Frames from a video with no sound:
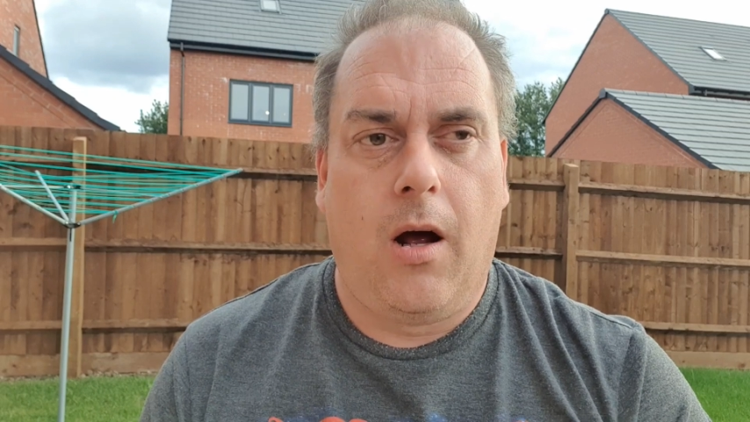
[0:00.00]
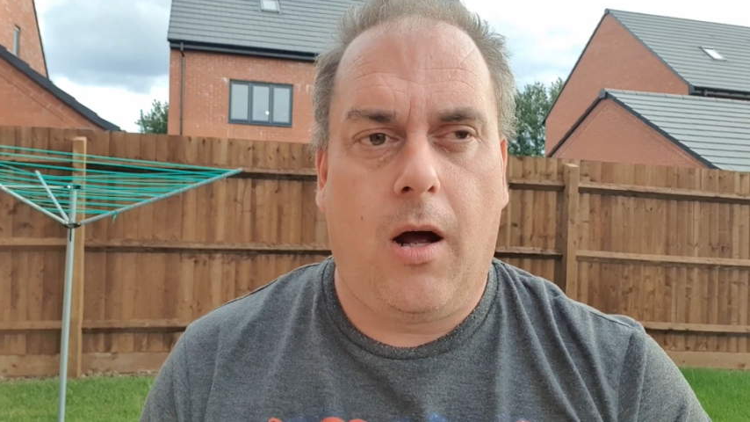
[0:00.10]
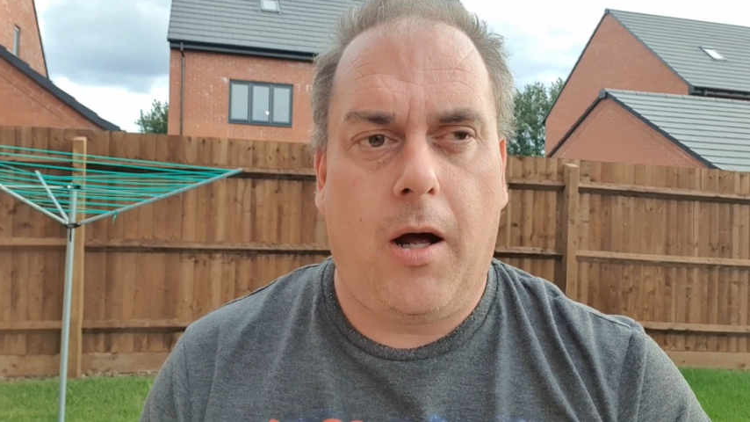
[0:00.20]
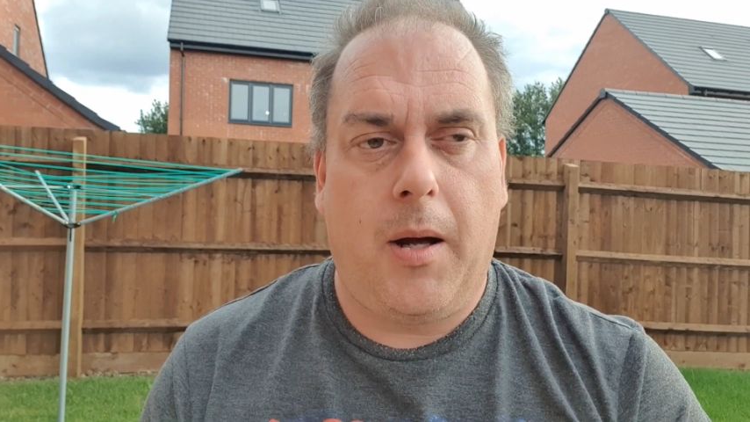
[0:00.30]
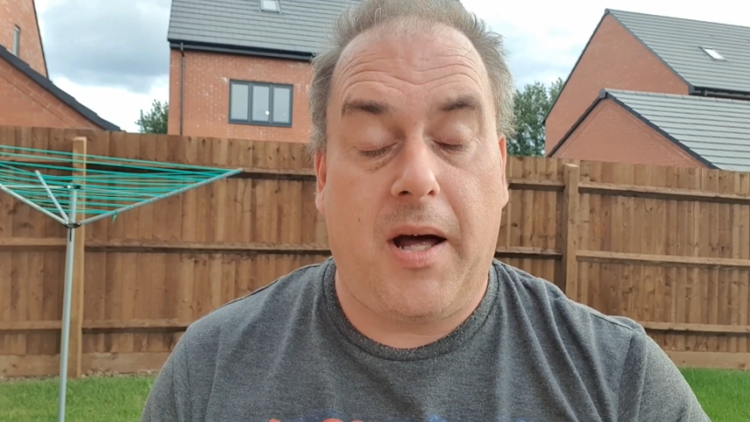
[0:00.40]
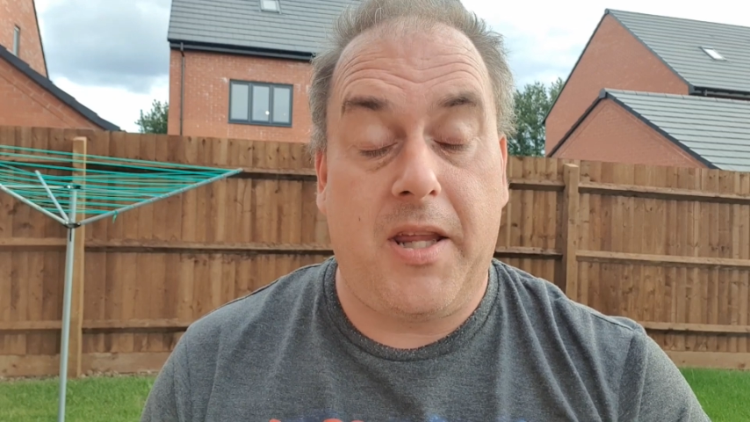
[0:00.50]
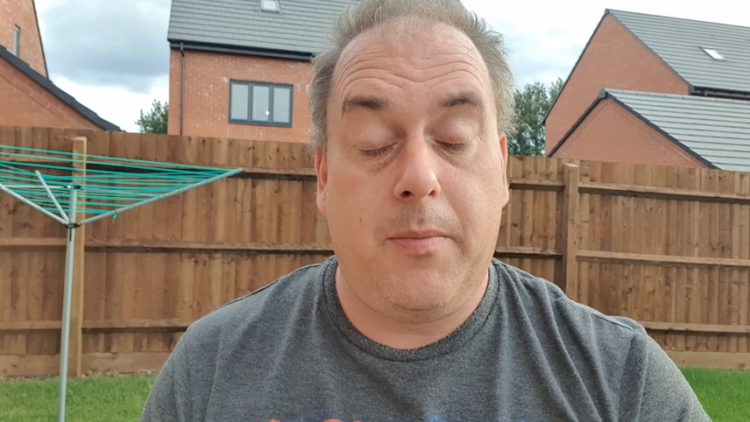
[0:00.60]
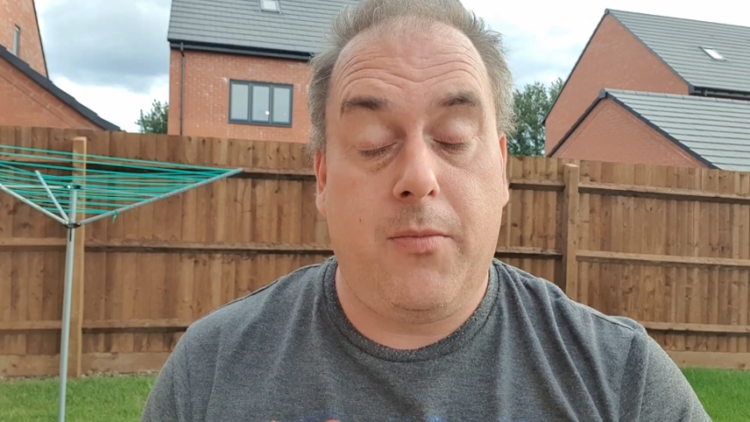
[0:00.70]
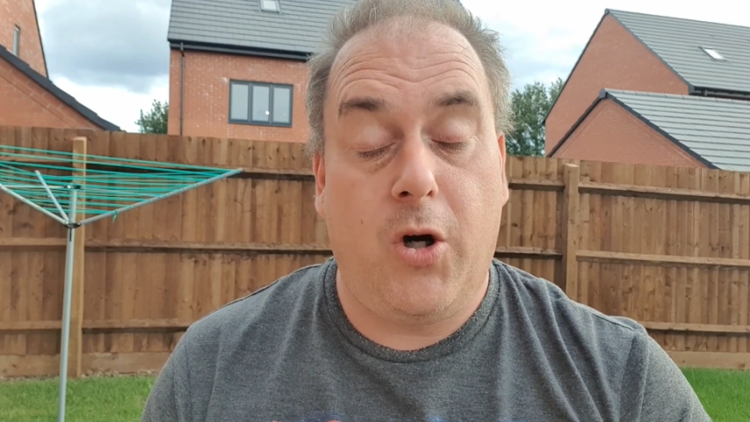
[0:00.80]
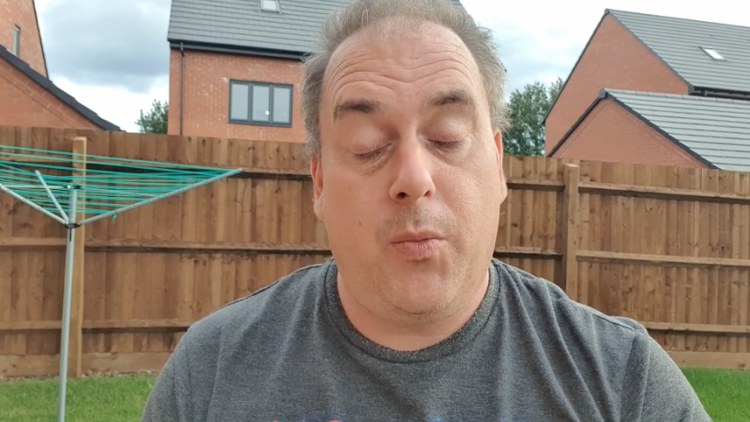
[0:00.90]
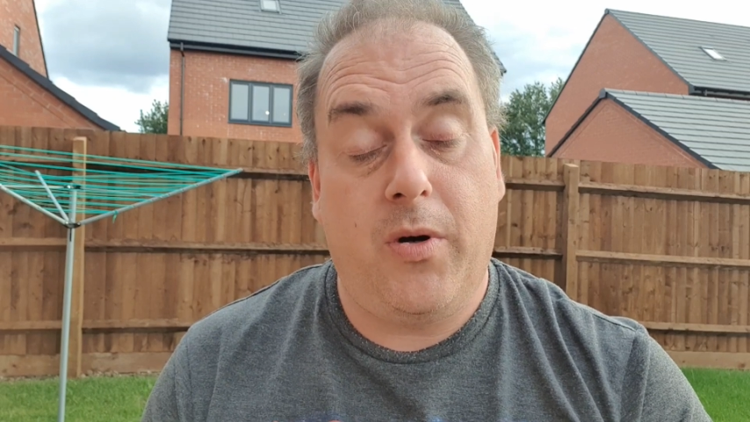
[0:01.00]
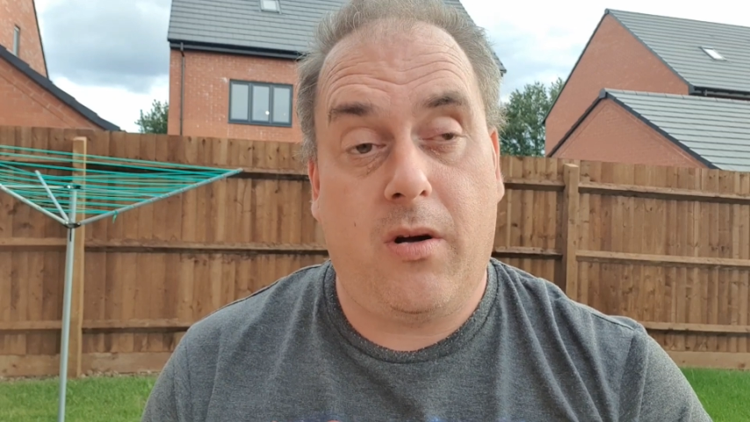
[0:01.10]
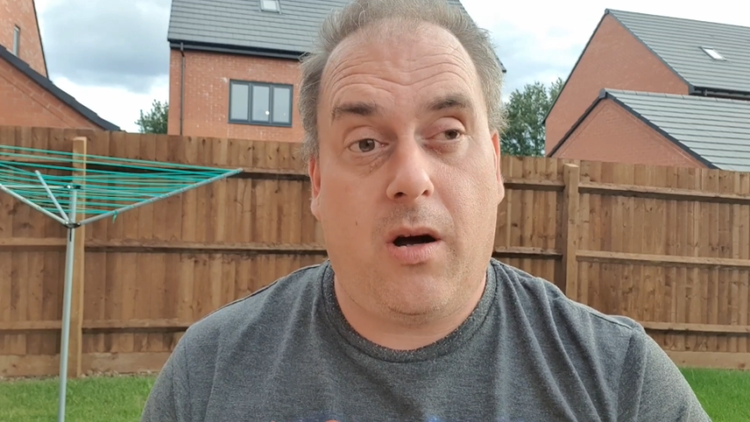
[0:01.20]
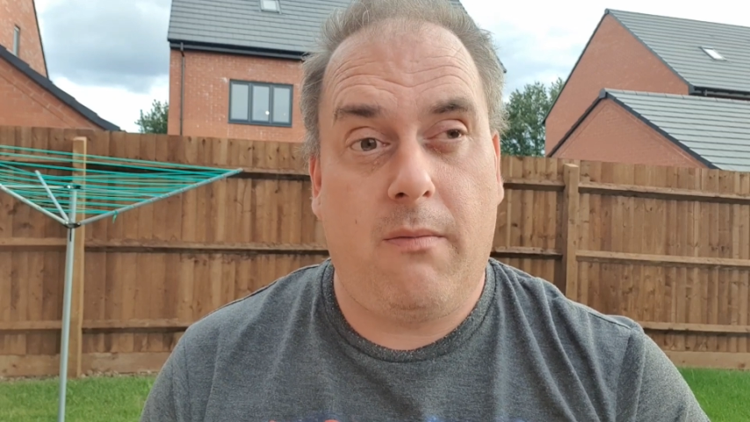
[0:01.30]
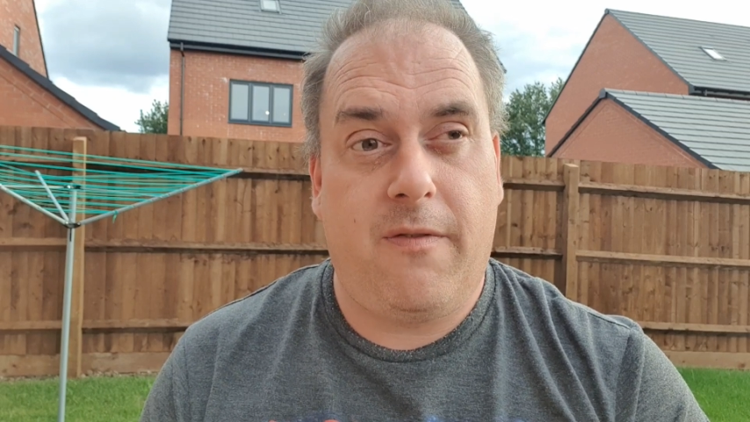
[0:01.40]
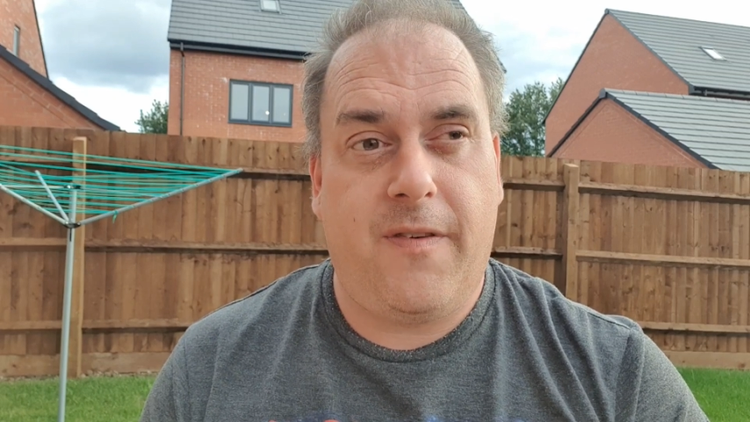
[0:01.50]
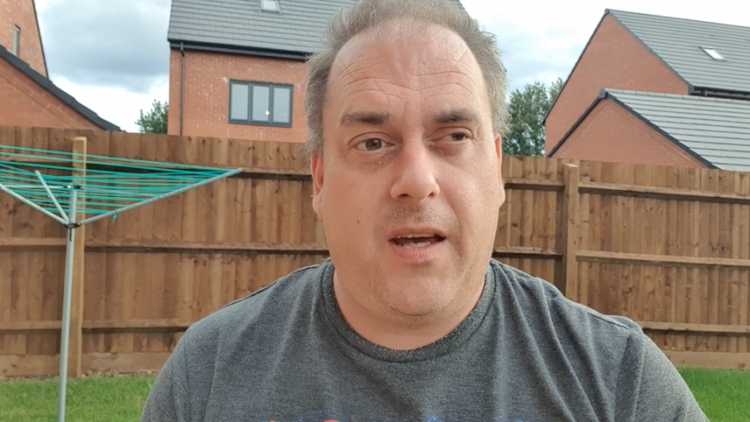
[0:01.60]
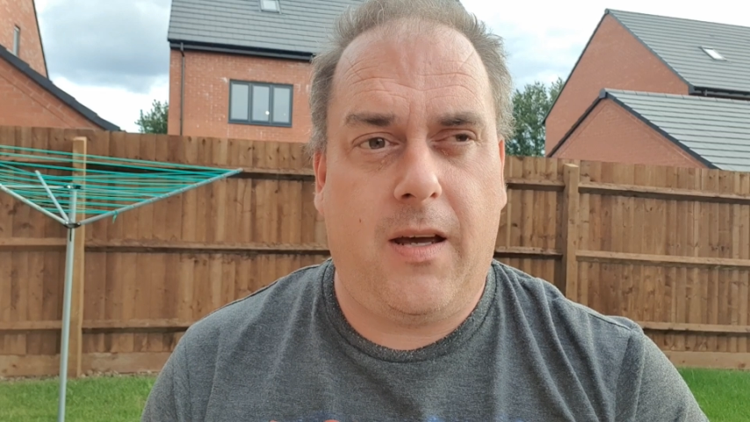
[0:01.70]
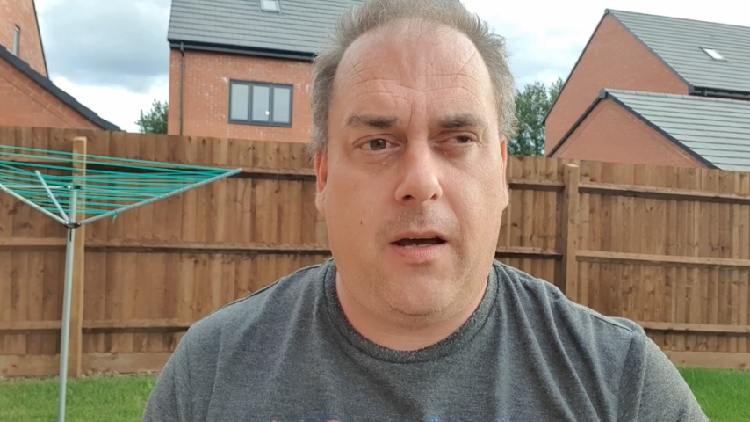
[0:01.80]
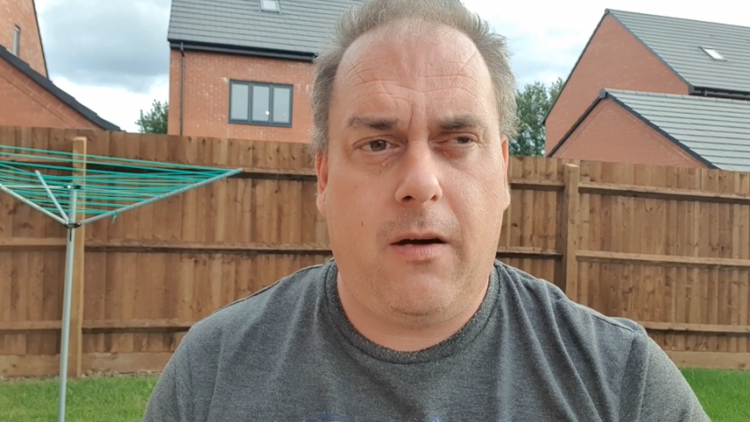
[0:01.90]
At the moment I'm
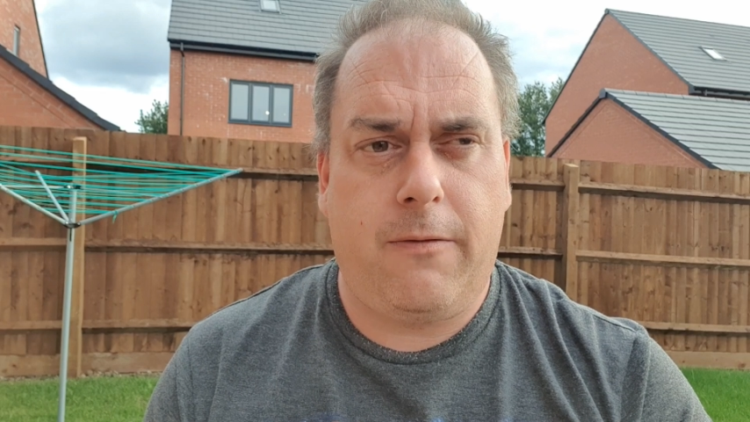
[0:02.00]
thinking